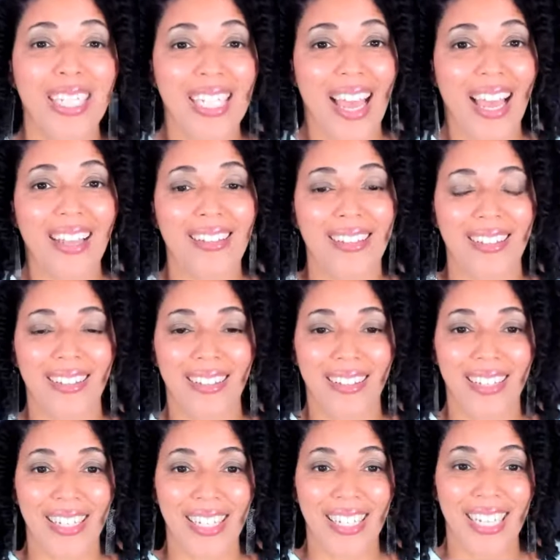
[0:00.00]
tasks
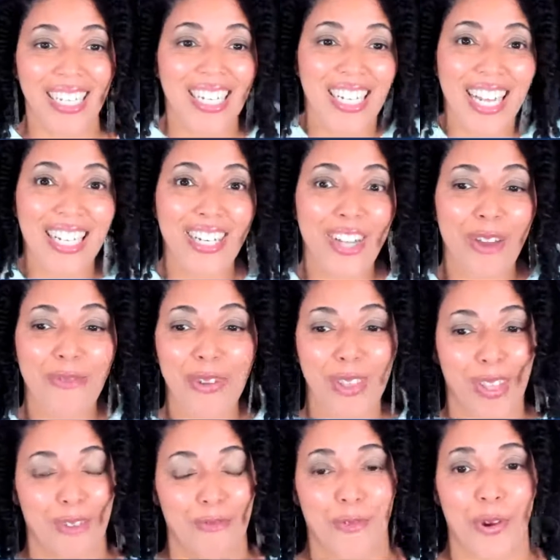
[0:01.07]
can change
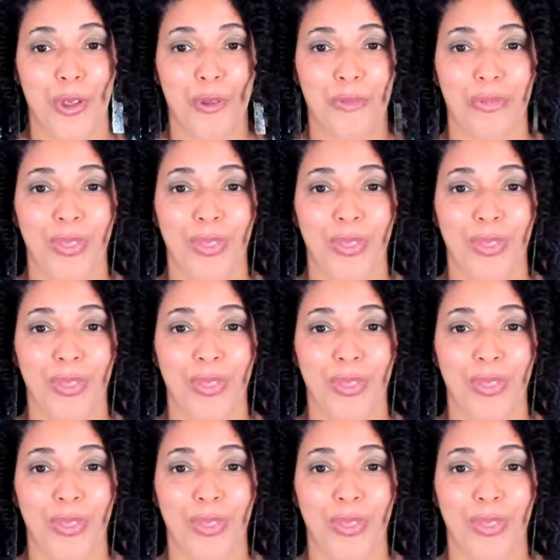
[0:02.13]
everything for you.